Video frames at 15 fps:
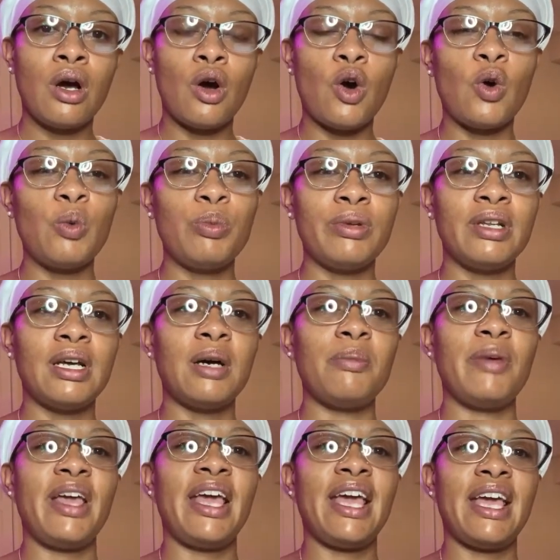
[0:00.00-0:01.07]
open
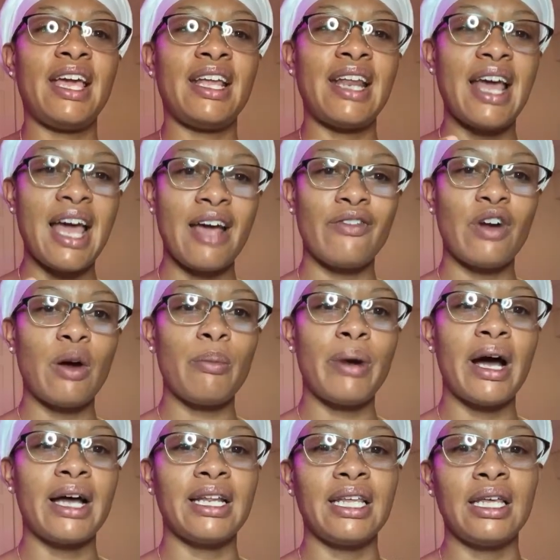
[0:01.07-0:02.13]
up and have our
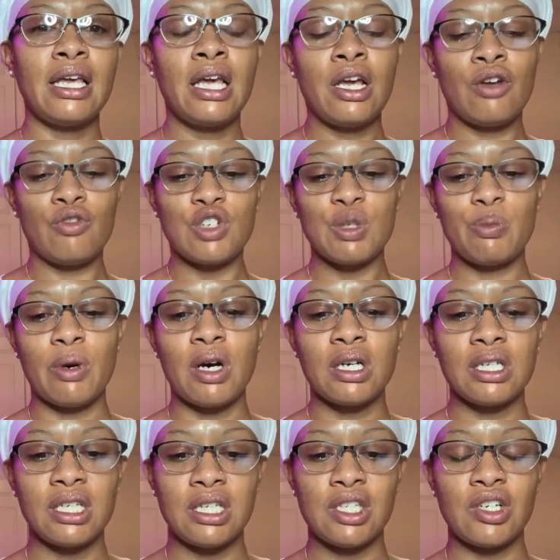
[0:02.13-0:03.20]
body
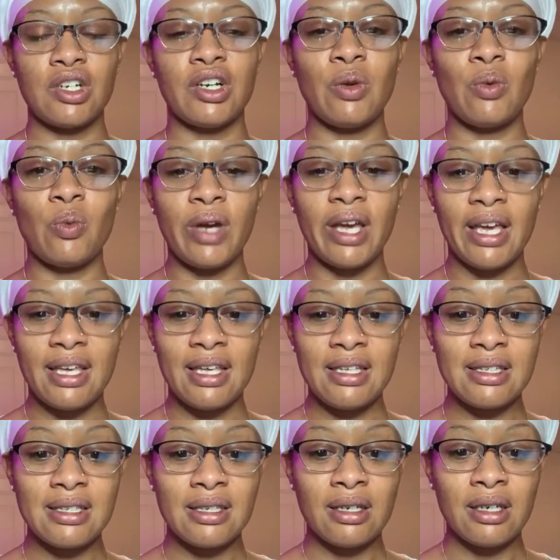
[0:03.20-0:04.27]
respond in certain
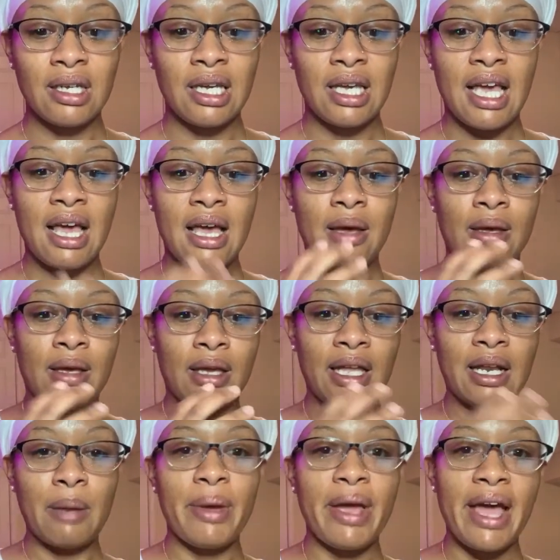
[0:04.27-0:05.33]
ways in
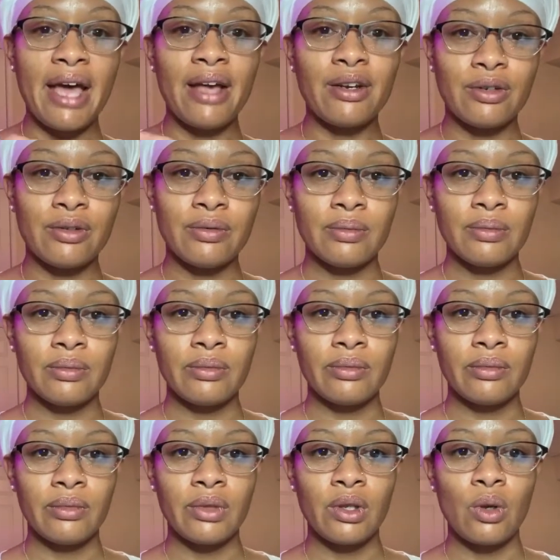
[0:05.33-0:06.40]
a pattern
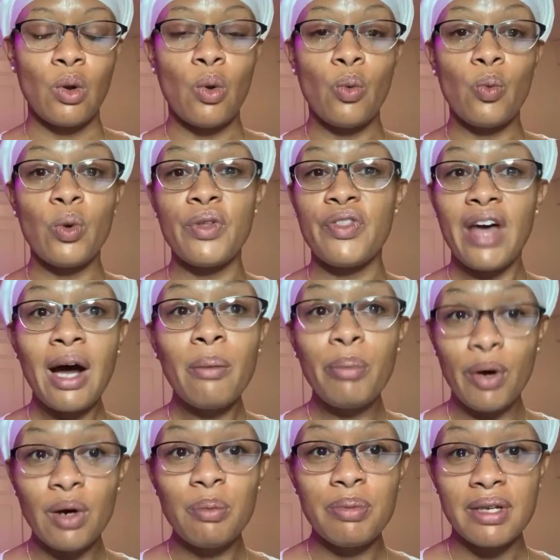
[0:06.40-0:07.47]
without
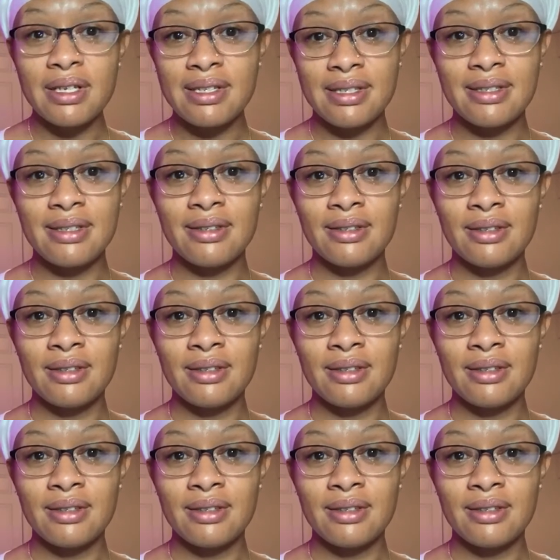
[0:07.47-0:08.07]
purpose,